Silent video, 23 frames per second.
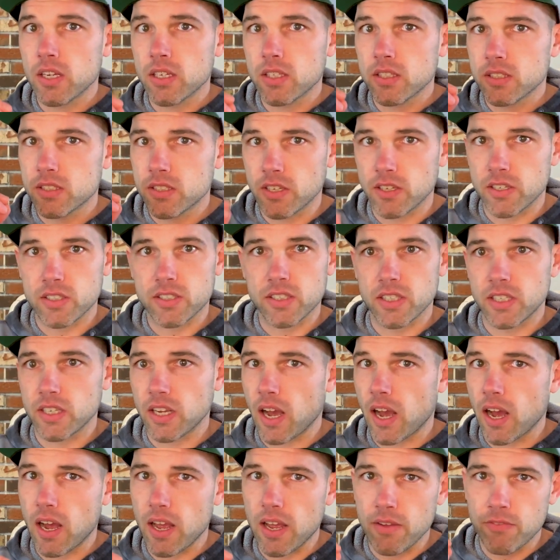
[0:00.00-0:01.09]
Seriously,
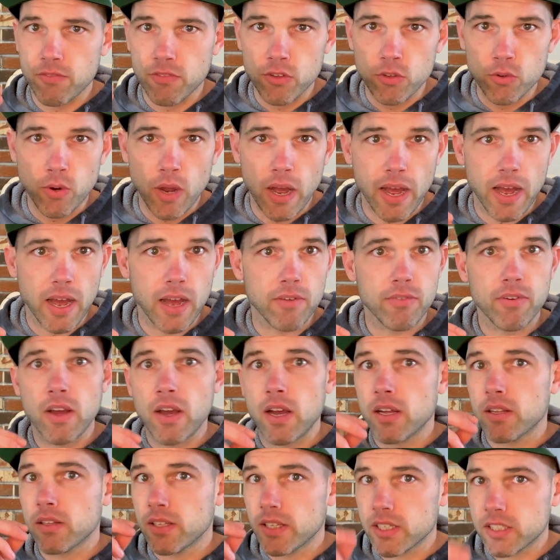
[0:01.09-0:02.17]
if you have
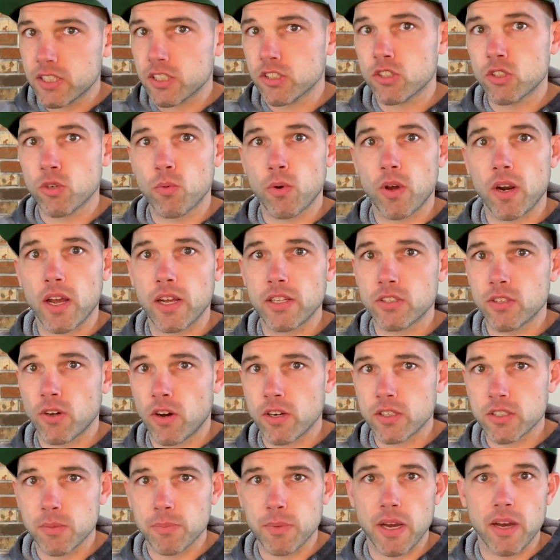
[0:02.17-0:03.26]
listened to what I
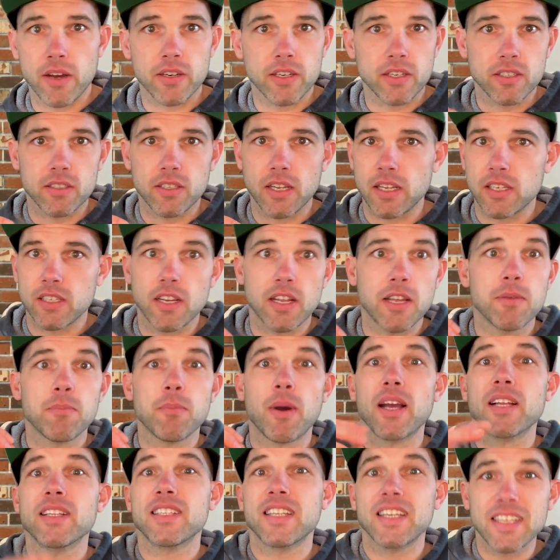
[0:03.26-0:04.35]
talked about in
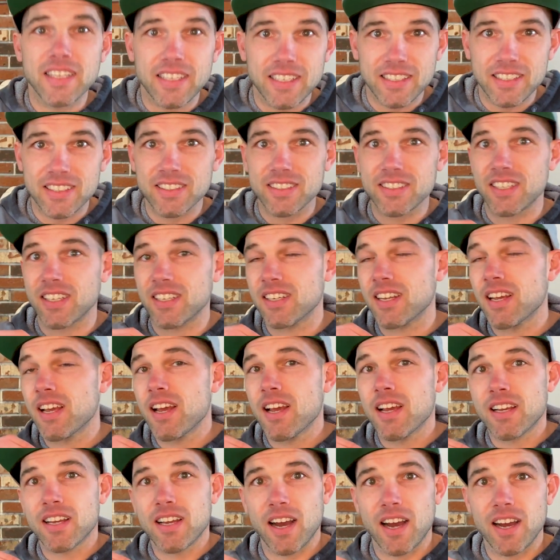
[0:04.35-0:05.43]
my tease and
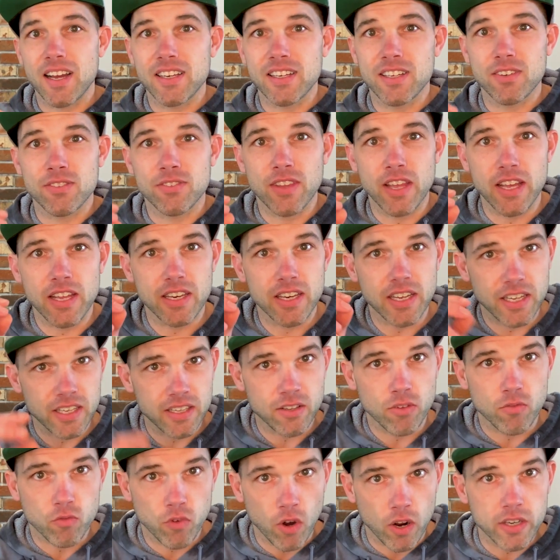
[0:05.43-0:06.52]
kind of then in
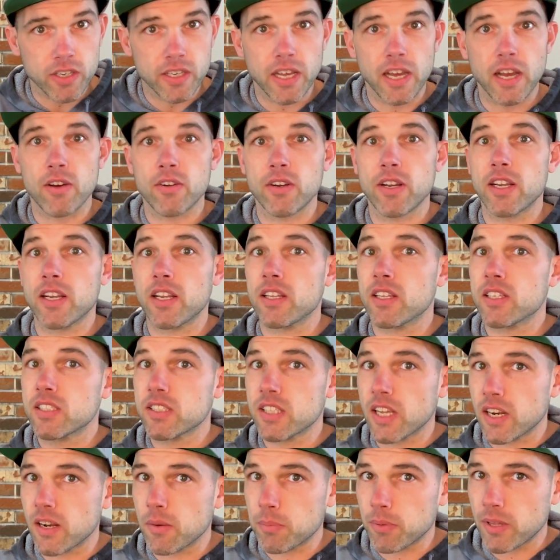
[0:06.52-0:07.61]
the rundown and in the
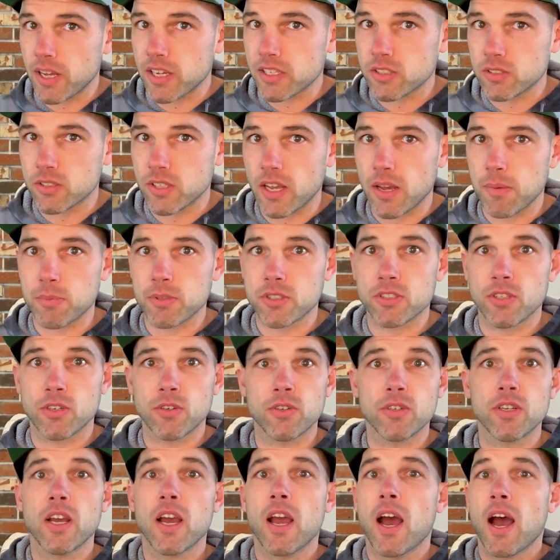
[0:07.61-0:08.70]
setup last
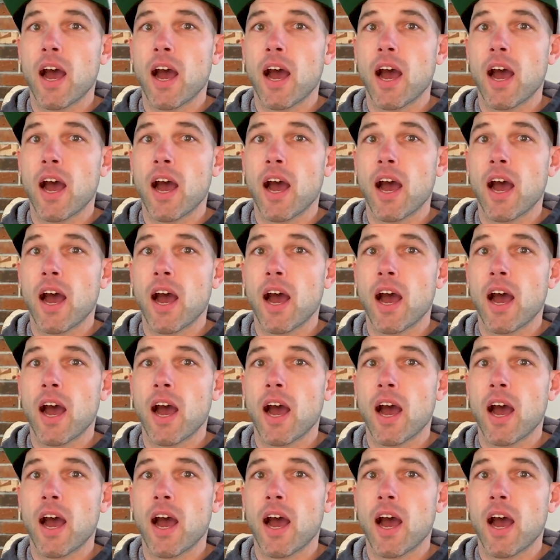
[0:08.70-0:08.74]
episode,